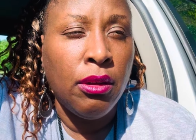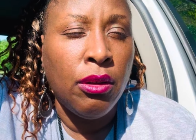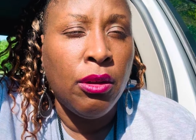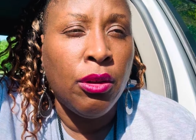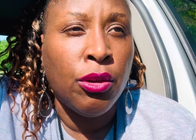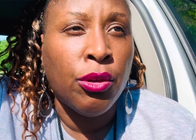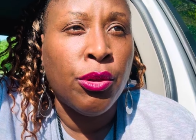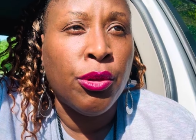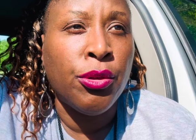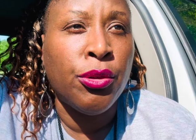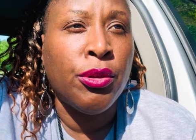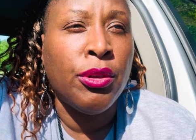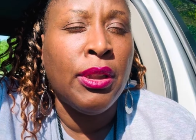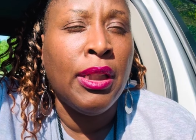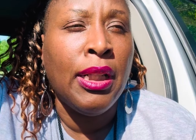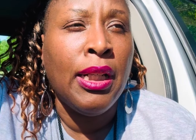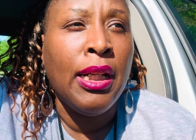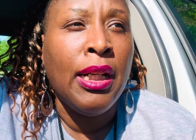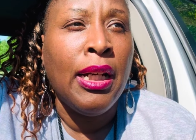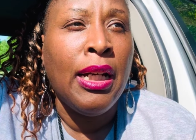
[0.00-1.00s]

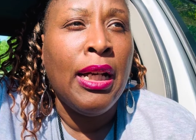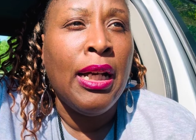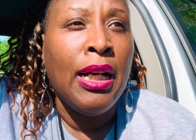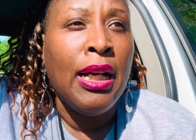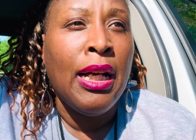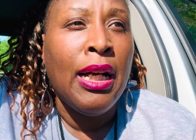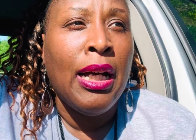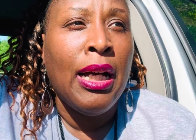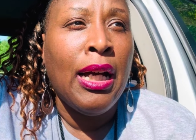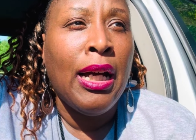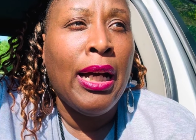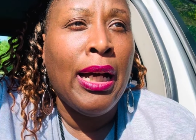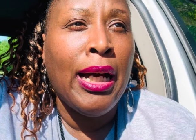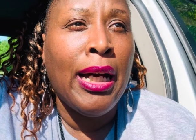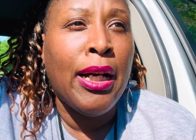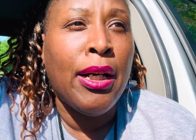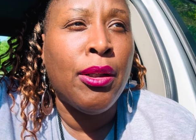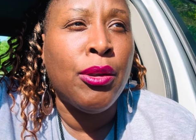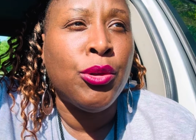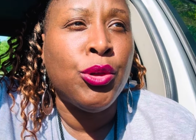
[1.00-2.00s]
Learn
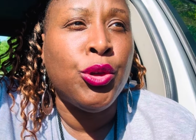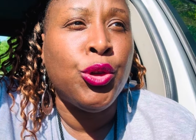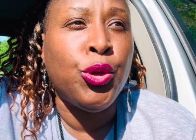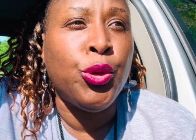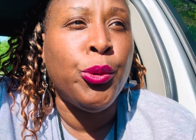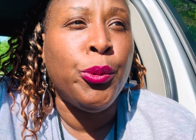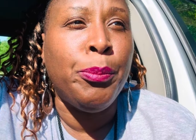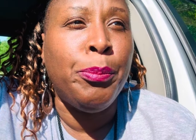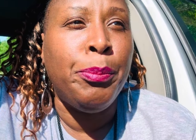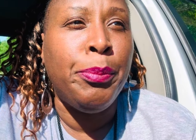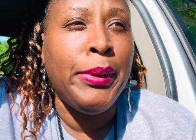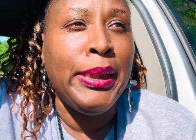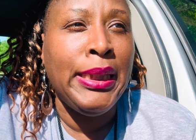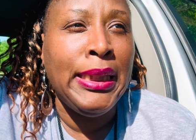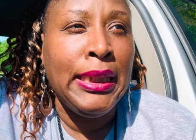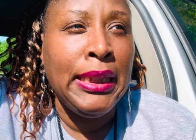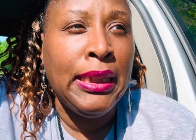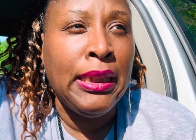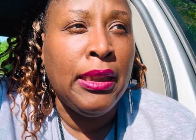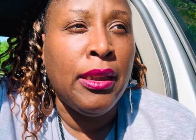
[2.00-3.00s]
how to
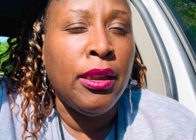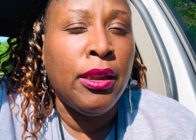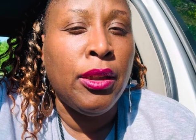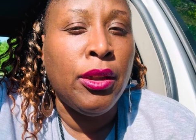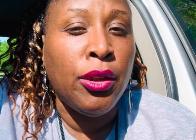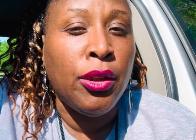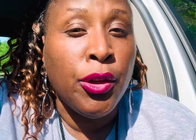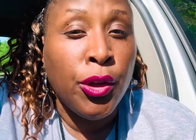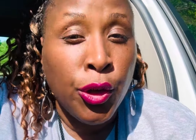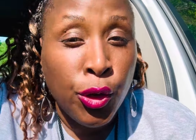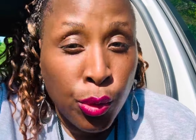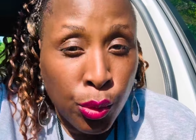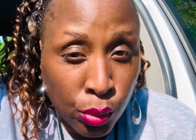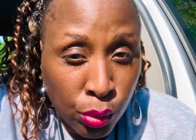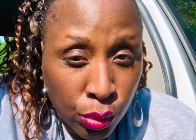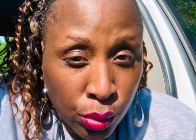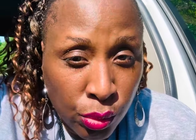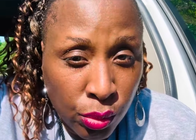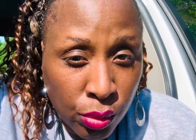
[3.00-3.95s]
be you.